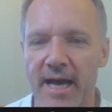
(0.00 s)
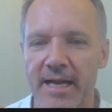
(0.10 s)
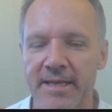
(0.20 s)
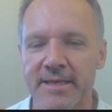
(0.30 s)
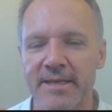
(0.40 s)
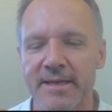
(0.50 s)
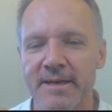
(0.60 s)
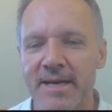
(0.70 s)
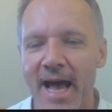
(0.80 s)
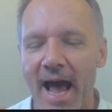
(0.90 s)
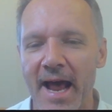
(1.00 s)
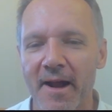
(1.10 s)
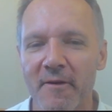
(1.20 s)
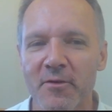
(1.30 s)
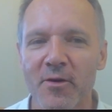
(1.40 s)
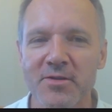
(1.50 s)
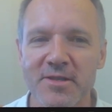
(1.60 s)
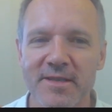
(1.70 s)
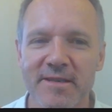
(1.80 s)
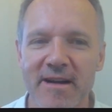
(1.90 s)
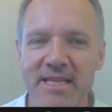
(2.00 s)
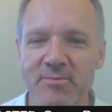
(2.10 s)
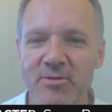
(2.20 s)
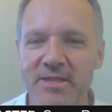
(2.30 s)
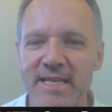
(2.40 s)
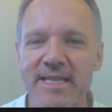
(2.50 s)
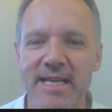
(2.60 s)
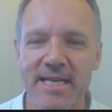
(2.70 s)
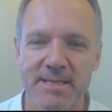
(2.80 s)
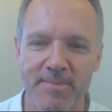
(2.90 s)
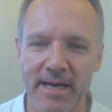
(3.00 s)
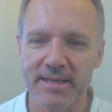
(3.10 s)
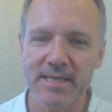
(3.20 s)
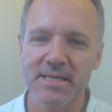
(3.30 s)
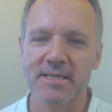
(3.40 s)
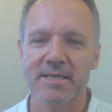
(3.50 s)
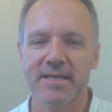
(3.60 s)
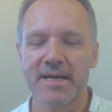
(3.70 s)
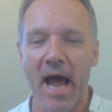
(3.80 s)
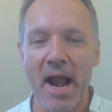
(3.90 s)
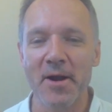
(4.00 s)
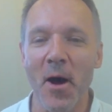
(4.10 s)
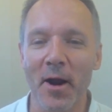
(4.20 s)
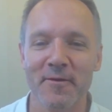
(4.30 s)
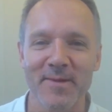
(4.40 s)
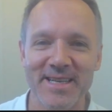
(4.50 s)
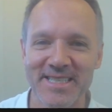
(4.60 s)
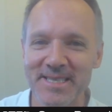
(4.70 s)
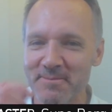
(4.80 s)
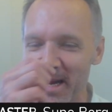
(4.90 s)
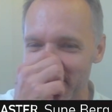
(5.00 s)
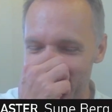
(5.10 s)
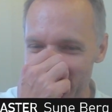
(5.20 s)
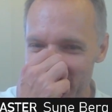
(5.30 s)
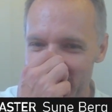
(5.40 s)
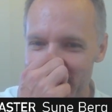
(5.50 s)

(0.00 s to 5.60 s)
and of course Rasmus didn't expect this, and none of my teammates did.